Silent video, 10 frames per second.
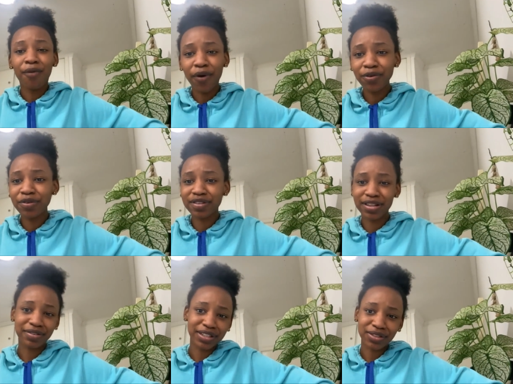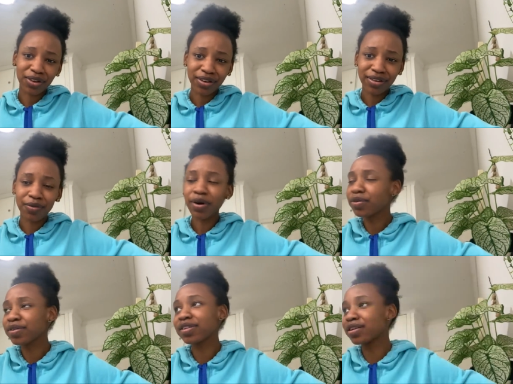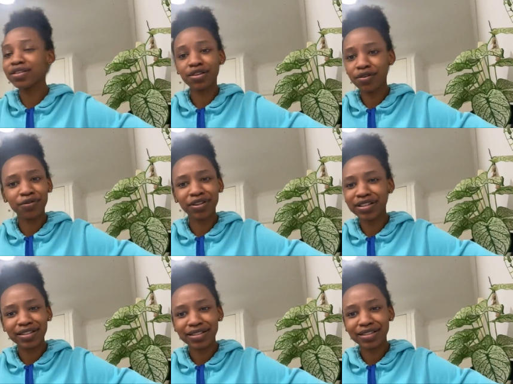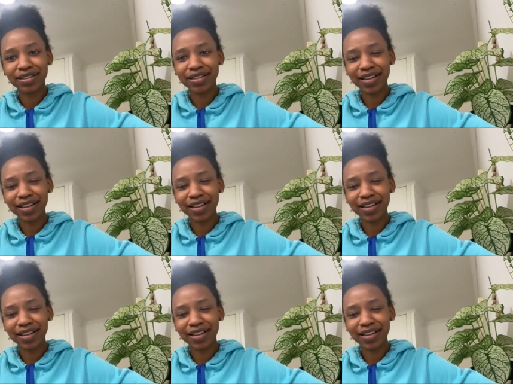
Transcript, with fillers: what was the reason? What was the reason for this?